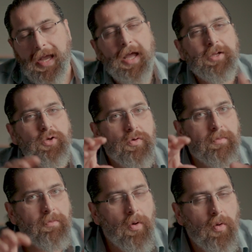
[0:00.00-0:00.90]
and
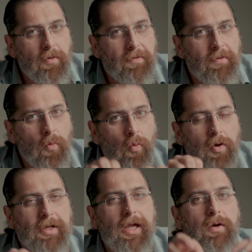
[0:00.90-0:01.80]
you're both
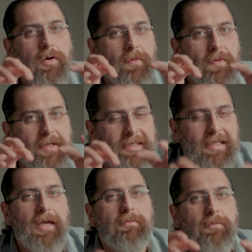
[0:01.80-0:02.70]
working on the
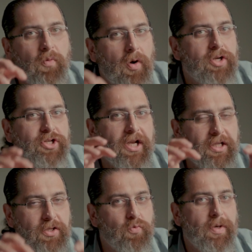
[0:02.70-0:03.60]
same
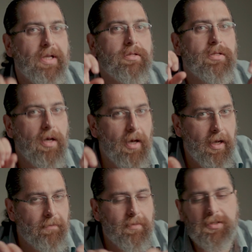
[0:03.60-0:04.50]
project in real time.